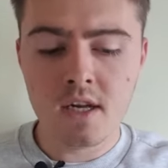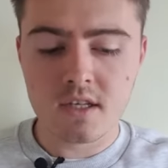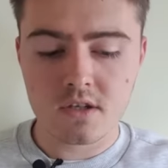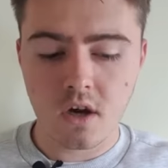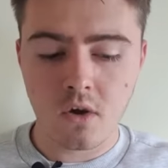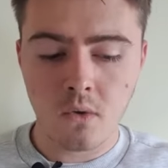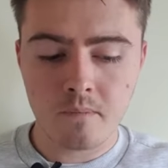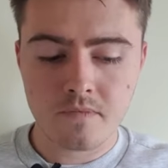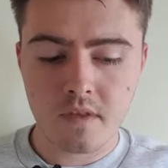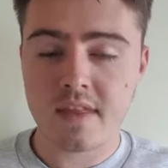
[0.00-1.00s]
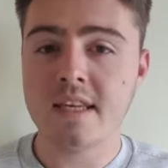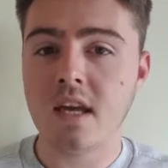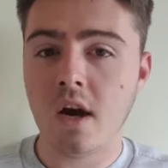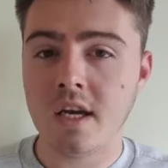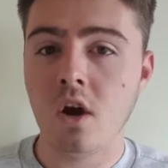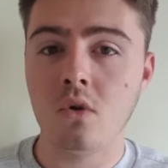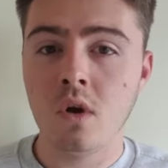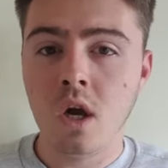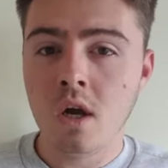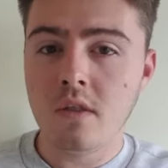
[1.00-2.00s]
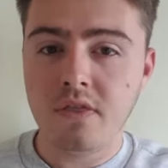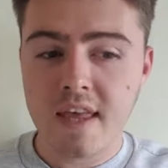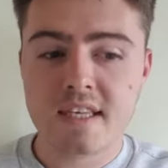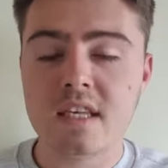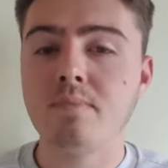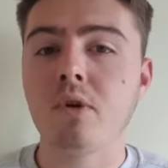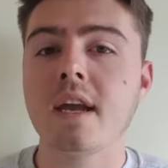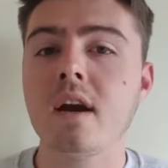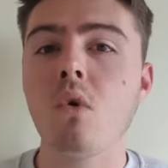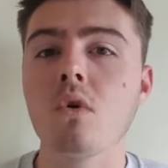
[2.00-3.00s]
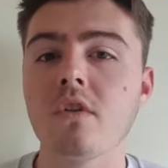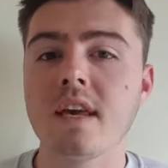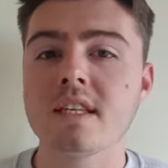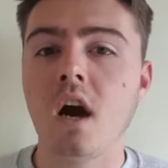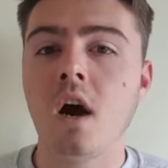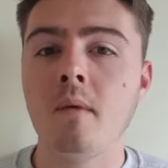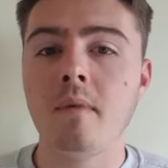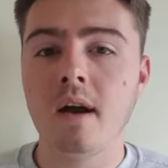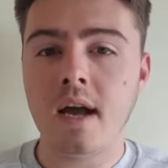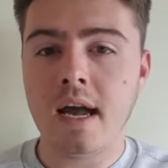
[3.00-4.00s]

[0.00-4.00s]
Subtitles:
So this, I know this is bringing all of this up,